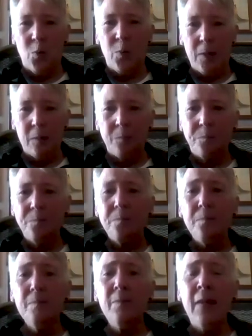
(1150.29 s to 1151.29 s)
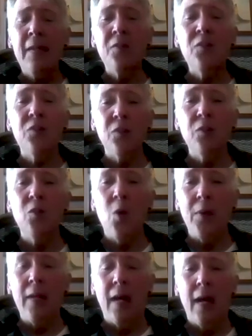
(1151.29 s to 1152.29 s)
career, and it's still
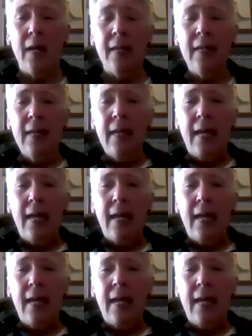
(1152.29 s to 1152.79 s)
going on.